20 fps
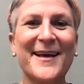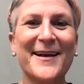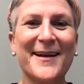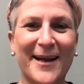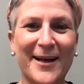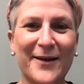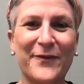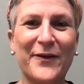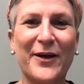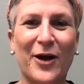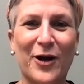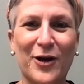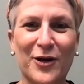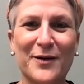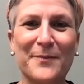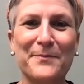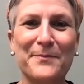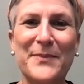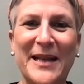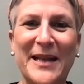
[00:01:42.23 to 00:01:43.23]
kind of in
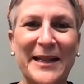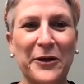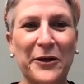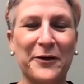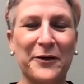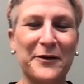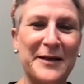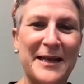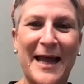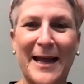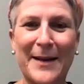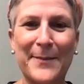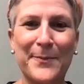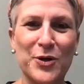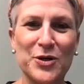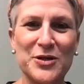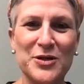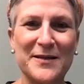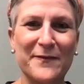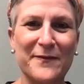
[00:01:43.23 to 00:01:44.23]
our mini little
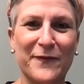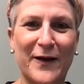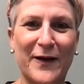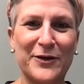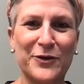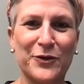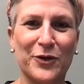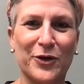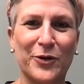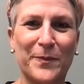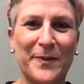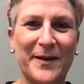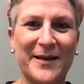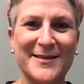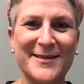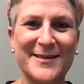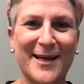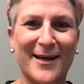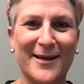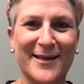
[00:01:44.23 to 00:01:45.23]
9-person friend group
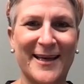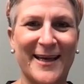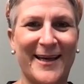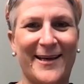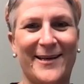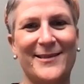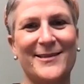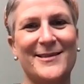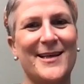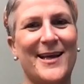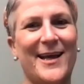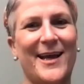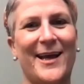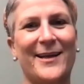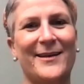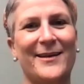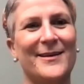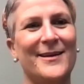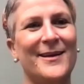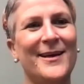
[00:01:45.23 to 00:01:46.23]
as young kids.
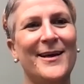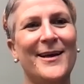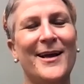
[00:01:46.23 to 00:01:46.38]
And,